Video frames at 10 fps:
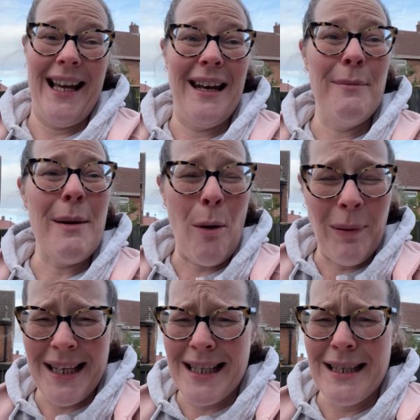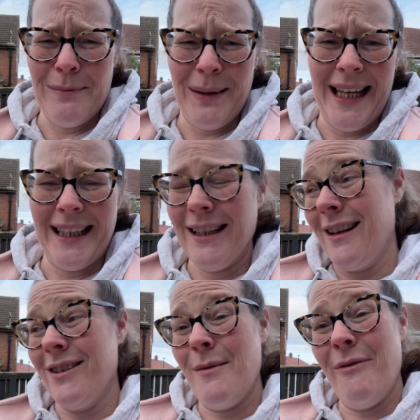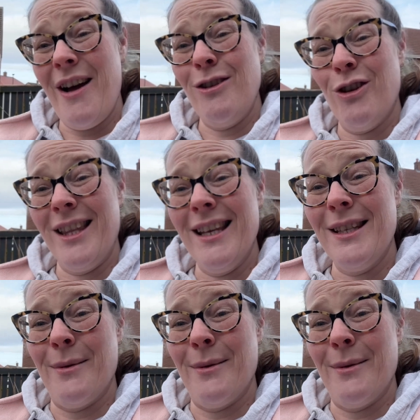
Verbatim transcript: and a bit more pleasant to be in because I'm fine looking this